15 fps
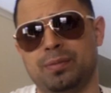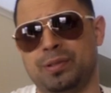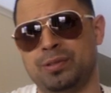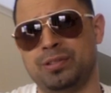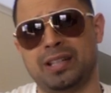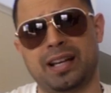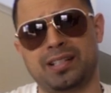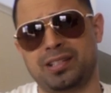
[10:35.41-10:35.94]
He
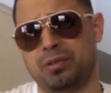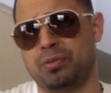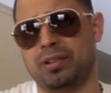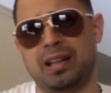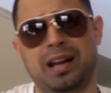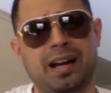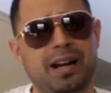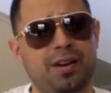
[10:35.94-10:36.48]
was actually
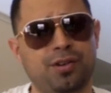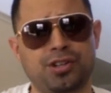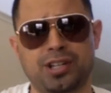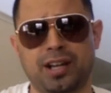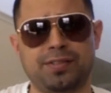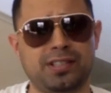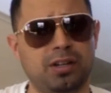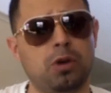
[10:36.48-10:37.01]
one of the Iron
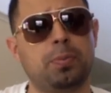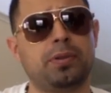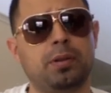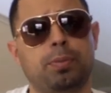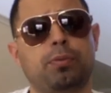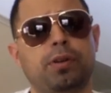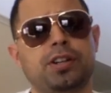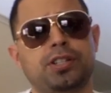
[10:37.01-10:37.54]
Chefs. He opened
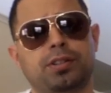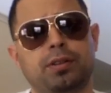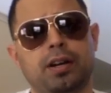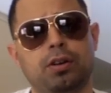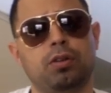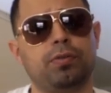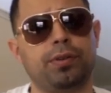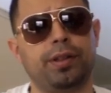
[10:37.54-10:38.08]
up a
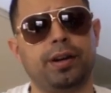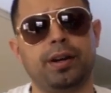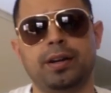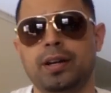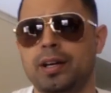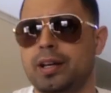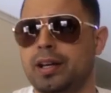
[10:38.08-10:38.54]
restaurant over there.